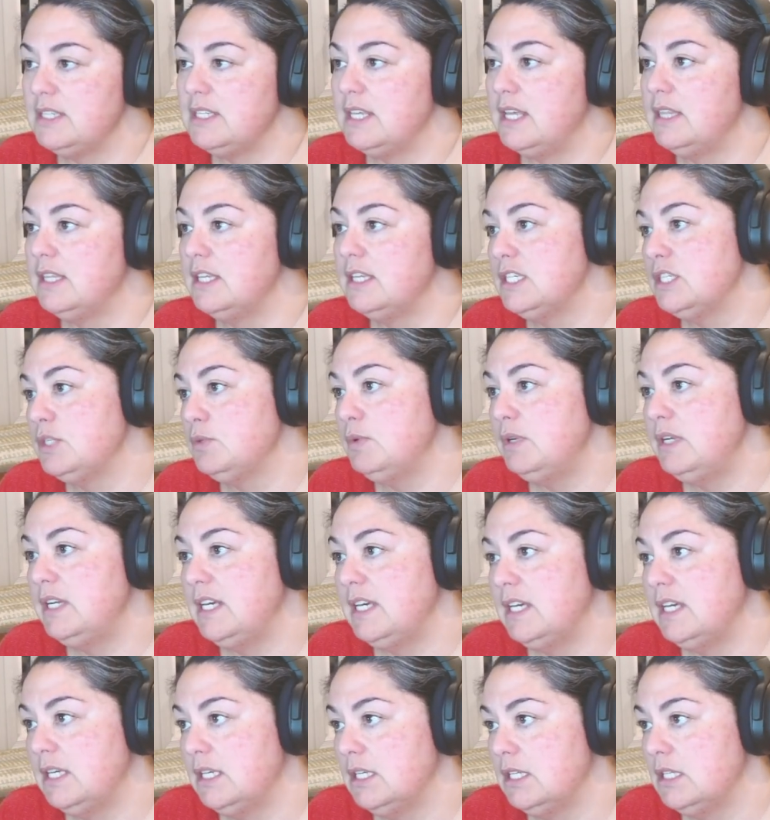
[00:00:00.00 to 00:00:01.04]
And this one
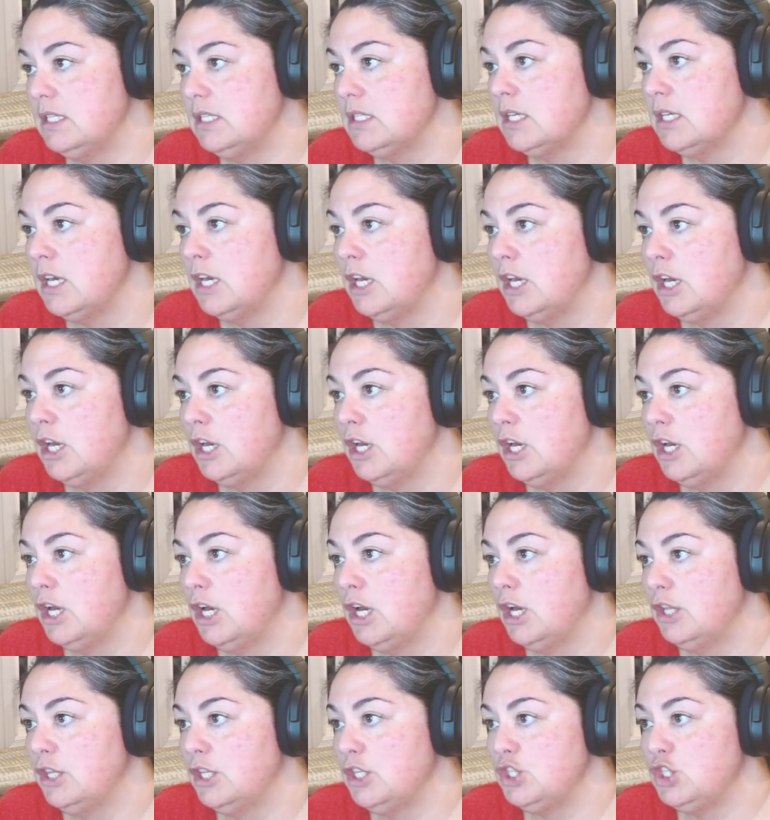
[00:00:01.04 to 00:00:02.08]
is
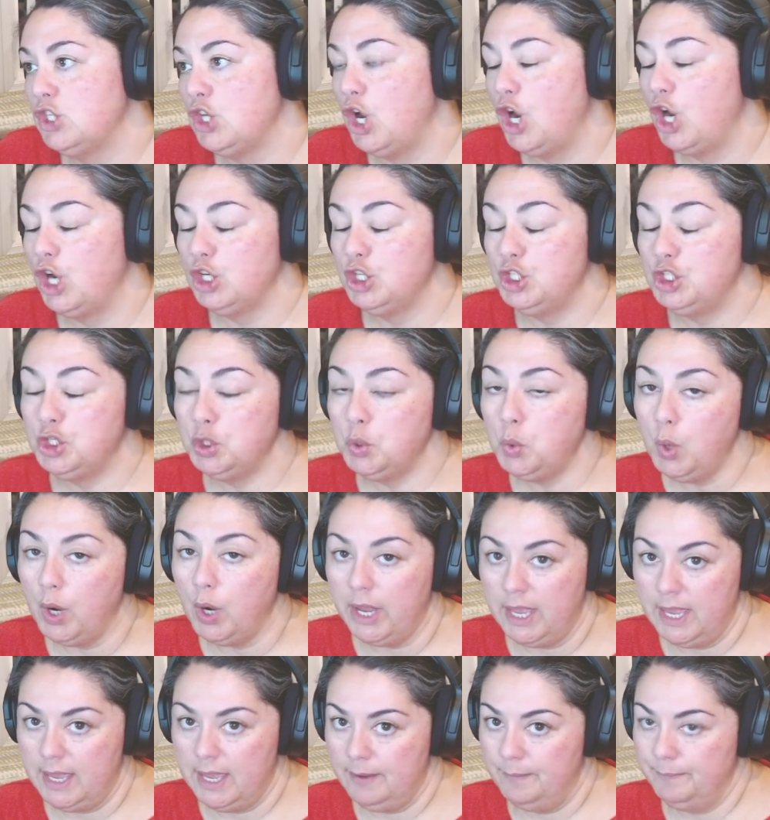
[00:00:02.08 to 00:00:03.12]
the song
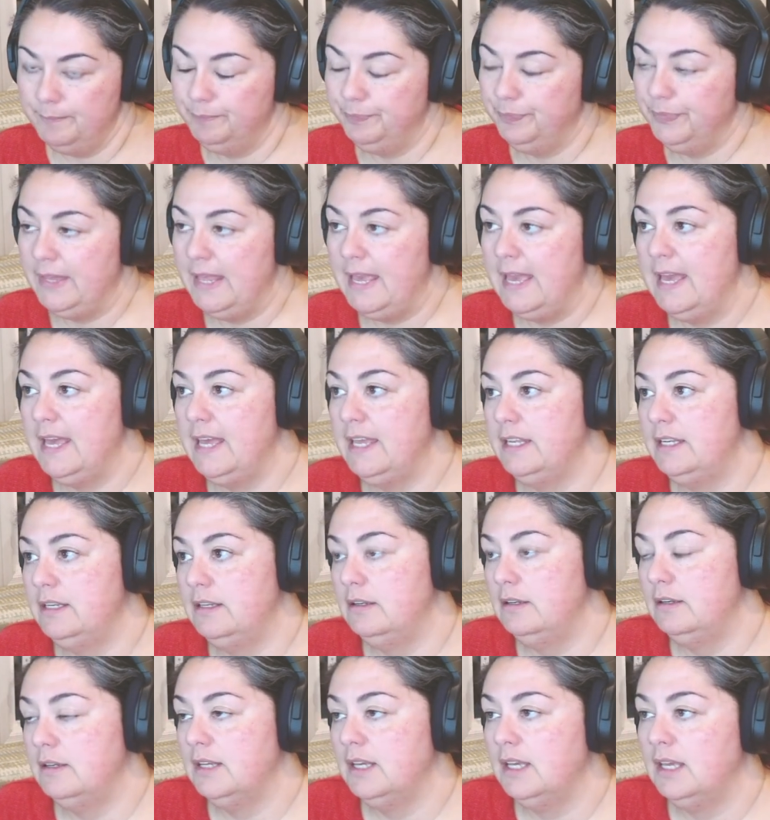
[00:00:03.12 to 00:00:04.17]
Joy,
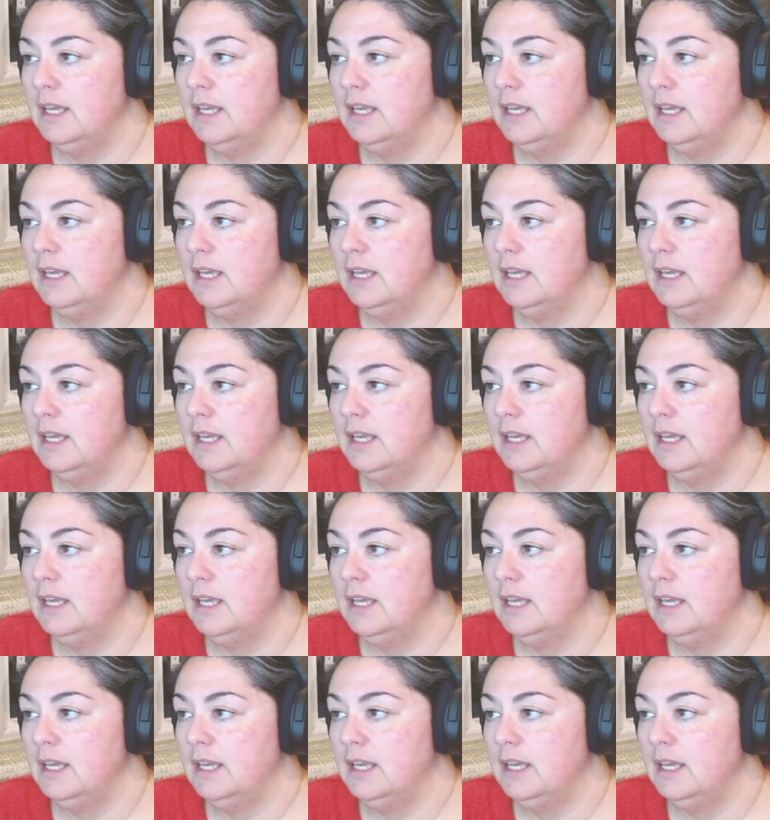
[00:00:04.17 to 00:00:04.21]
and